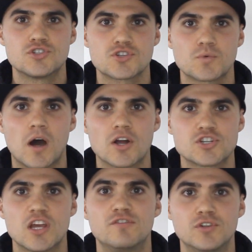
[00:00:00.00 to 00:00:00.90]
just
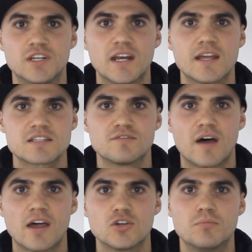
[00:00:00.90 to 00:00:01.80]
watched. If you did get some
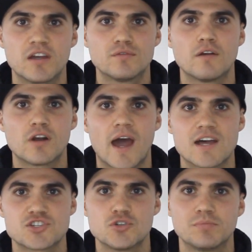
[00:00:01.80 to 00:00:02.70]
value, big favor to
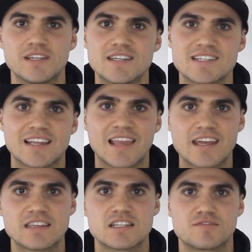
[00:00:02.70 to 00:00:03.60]
ask you, please
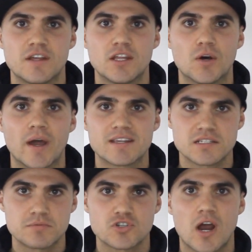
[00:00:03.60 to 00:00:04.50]
like this video and
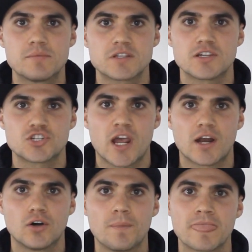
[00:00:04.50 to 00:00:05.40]
subscribe to the
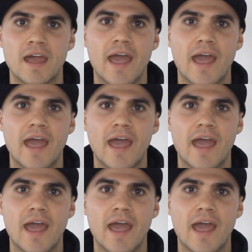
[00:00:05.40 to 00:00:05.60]
channel.